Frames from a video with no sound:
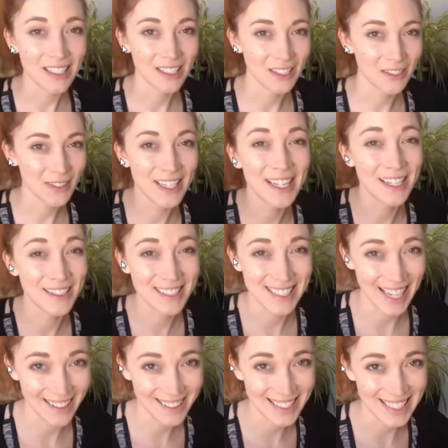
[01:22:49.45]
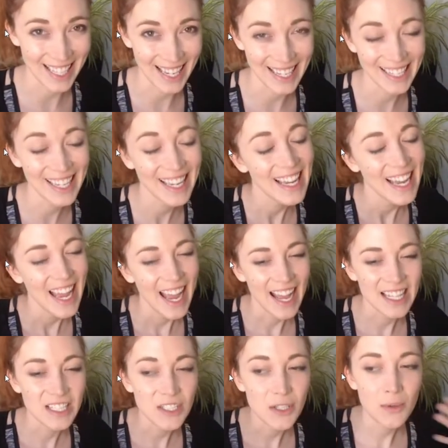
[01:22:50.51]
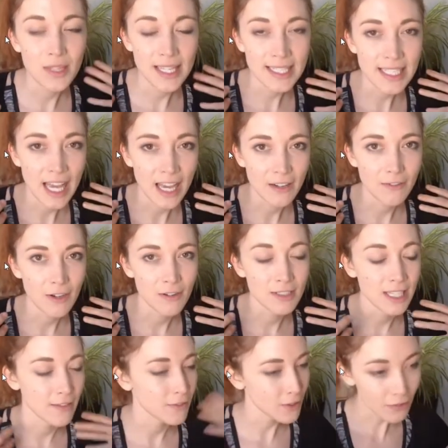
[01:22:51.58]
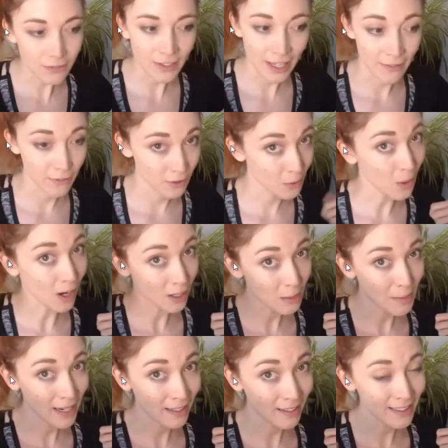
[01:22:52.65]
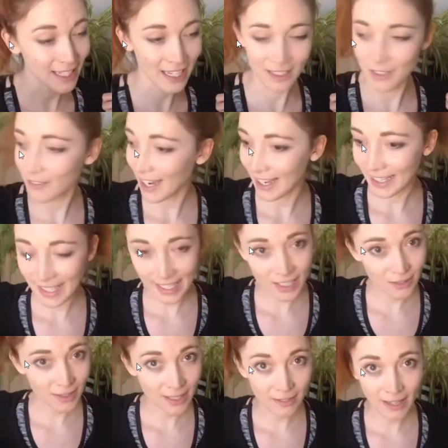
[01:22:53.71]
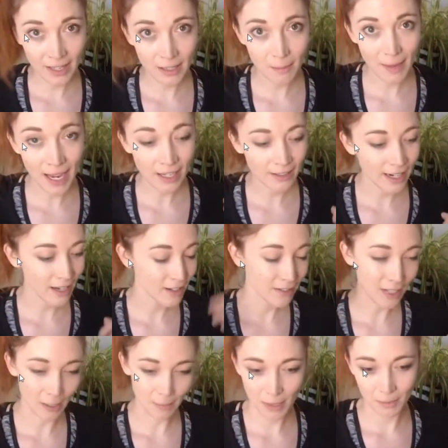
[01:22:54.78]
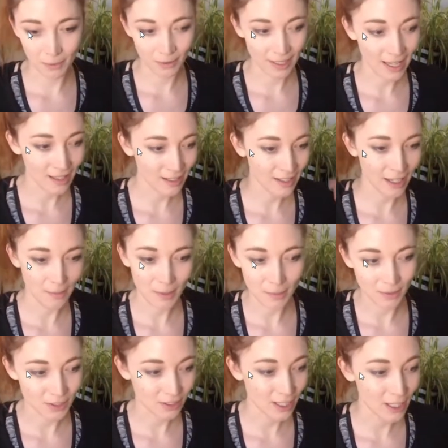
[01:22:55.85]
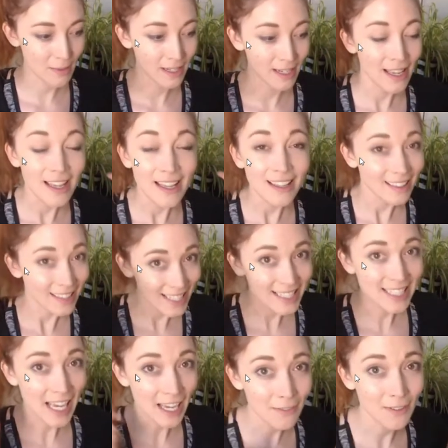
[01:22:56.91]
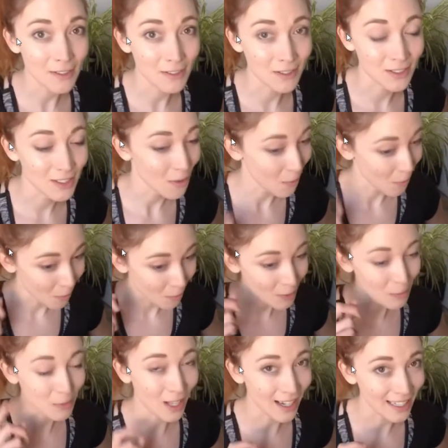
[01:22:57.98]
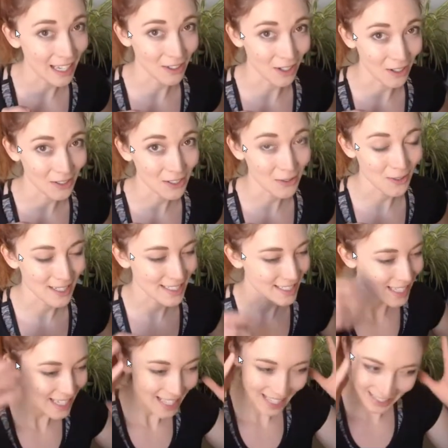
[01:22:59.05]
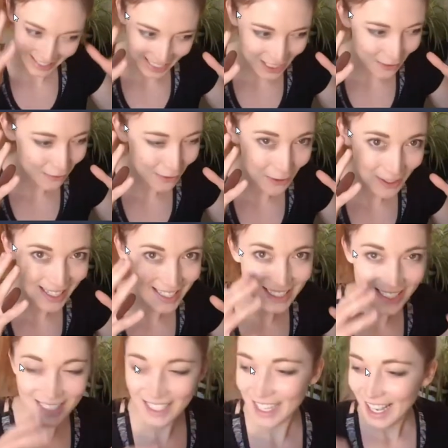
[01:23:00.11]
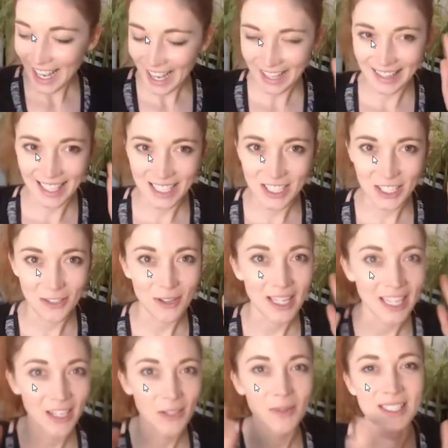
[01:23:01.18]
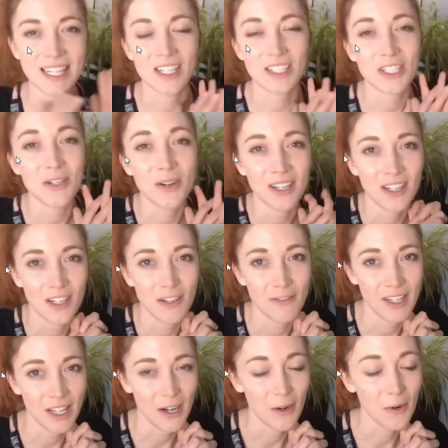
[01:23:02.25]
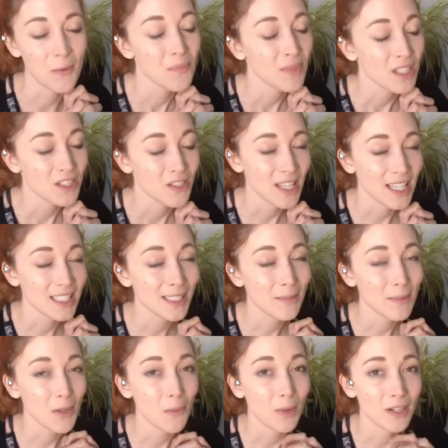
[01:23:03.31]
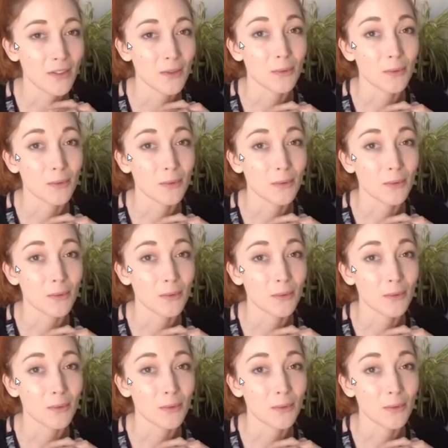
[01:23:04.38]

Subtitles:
your video sounds like. And so these headphones, if you are a parent and you've got kids running around in the background, you've got people yelling, you have people screaming, these headphones will block out all the noise and let you focus and let you hear what's actually going on in your video. So that's going to be one of the